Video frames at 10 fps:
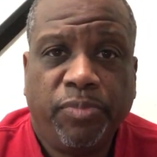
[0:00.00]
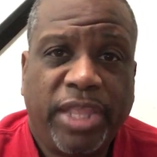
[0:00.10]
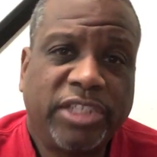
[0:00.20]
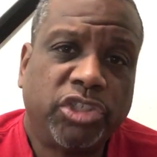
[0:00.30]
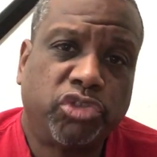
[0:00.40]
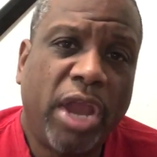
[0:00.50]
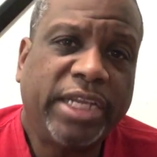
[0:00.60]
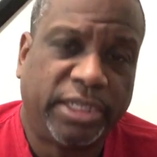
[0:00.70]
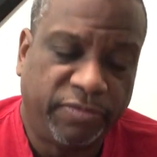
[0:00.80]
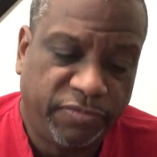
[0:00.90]
that's
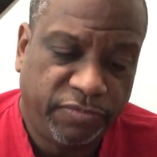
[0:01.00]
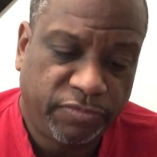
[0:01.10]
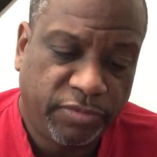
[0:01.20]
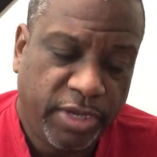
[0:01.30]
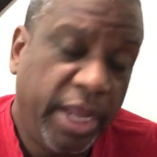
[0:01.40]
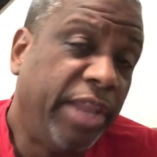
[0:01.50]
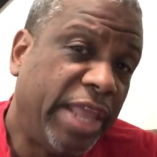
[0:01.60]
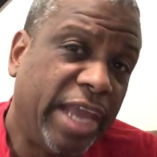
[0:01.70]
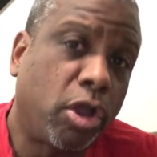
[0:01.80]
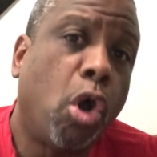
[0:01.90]
attractive in
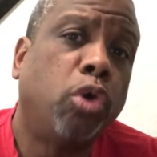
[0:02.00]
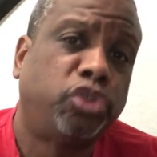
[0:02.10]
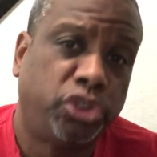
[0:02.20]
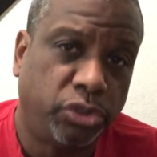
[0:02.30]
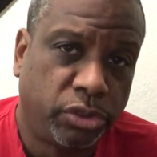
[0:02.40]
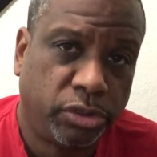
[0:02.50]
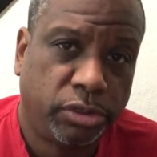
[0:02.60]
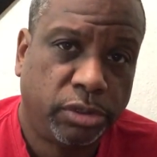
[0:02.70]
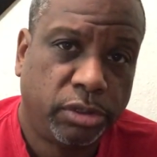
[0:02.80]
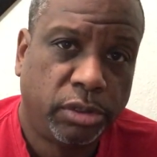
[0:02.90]
that culture.
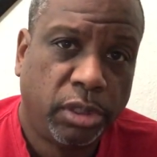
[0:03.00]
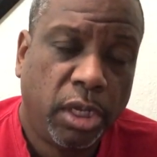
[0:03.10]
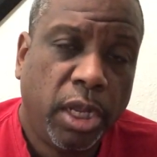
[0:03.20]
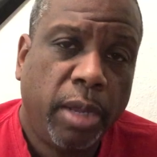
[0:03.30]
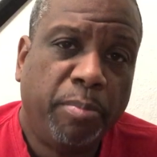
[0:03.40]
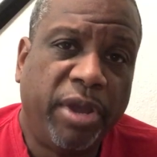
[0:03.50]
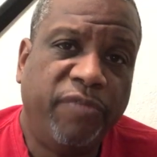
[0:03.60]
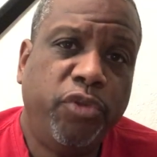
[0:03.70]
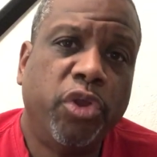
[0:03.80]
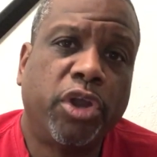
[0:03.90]
But
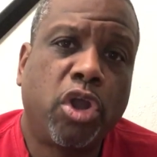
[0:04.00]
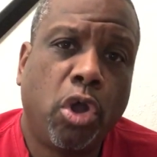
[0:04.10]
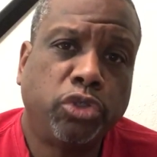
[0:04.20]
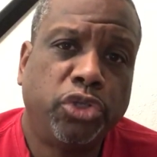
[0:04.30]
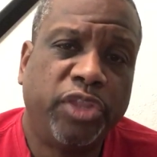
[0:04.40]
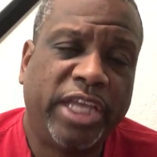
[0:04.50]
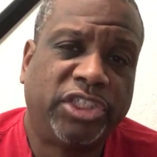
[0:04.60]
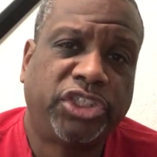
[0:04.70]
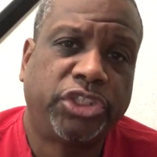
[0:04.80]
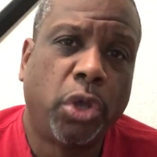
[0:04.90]
if you're in a culture that's
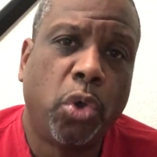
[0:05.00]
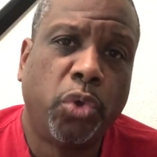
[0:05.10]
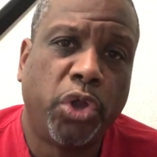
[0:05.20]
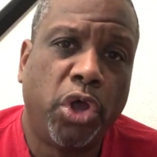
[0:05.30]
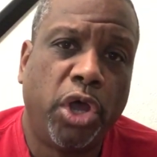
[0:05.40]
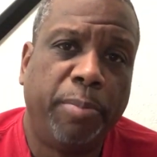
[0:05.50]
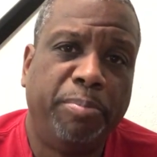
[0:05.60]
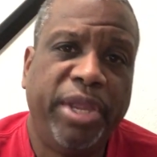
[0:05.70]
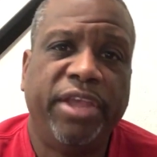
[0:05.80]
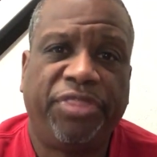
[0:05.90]
sold on
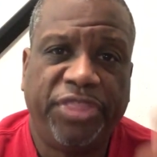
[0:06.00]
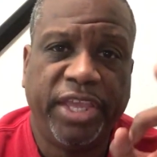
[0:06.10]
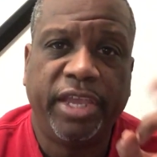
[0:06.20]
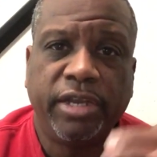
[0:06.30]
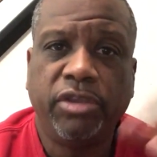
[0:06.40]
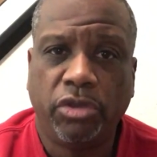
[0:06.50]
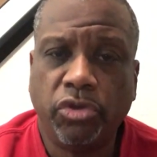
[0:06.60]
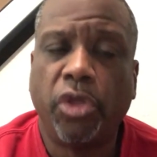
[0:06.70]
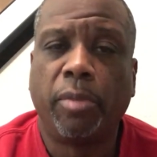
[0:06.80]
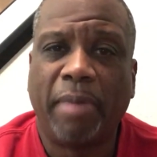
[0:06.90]
being thin, you
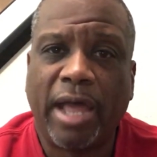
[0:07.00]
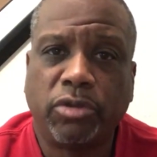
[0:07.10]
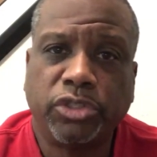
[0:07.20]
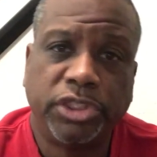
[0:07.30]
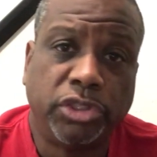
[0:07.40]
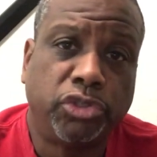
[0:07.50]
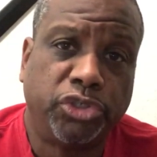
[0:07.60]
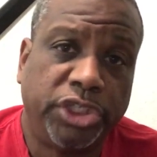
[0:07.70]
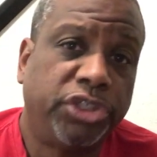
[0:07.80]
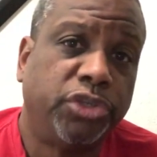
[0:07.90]
know, the models in the
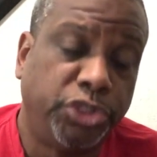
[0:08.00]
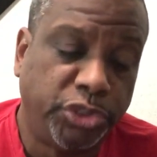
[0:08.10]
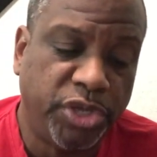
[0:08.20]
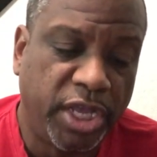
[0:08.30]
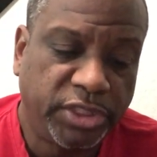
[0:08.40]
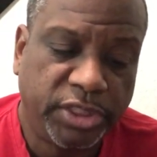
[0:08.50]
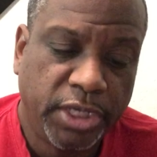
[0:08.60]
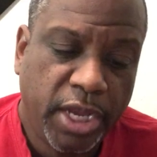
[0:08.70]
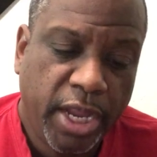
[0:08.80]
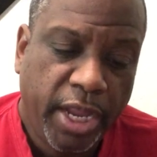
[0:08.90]
traditional US,
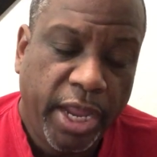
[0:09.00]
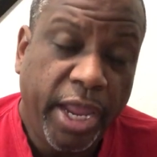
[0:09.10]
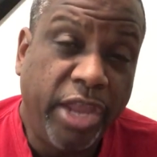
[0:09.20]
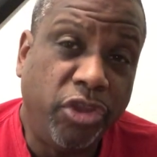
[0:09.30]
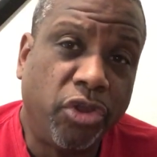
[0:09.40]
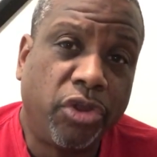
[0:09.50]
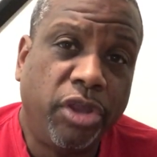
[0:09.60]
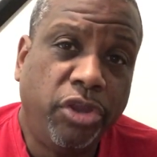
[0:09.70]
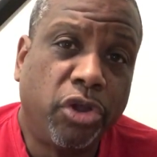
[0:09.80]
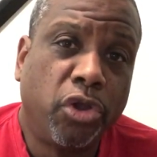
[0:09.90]
and your
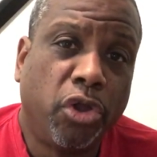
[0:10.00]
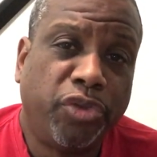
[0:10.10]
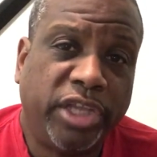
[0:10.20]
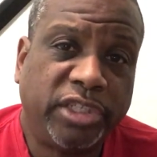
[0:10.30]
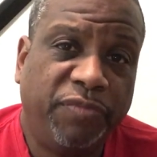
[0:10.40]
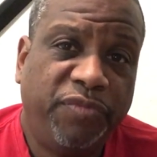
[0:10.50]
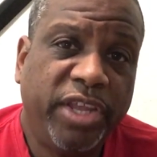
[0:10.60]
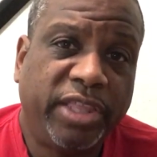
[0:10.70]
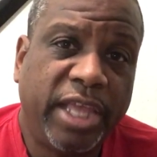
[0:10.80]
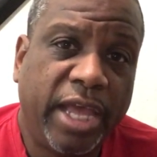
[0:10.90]
your girl doesn't
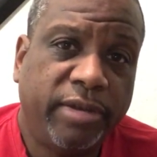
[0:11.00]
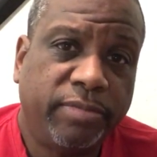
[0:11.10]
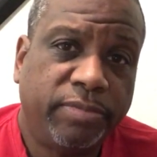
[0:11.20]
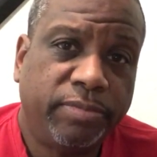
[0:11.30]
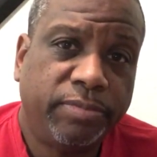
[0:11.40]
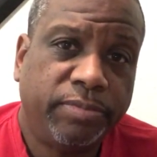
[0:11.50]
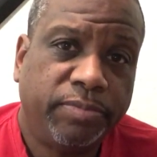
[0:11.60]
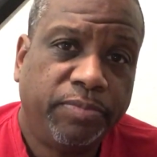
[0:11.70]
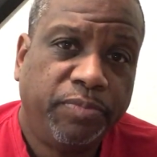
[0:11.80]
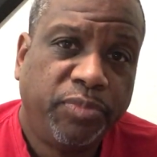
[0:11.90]
fit that,
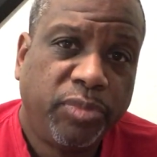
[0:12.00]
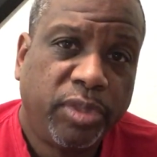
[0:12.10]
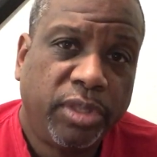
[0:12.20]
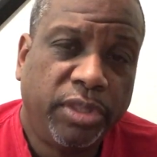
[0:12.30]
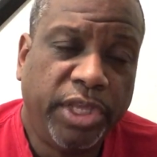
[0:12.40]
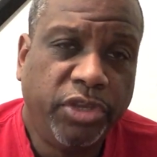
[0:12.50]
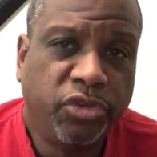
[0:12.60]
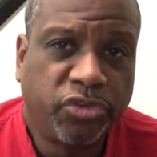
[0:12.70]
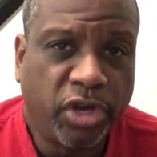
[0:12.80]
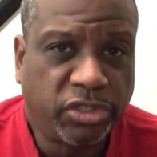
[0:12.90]
then you
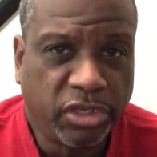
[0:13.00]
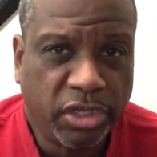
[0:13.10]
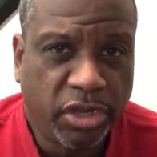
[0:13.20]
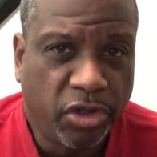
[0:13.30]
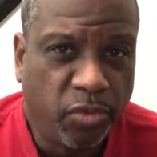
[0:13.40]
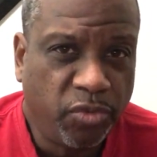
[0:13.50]
start to look at her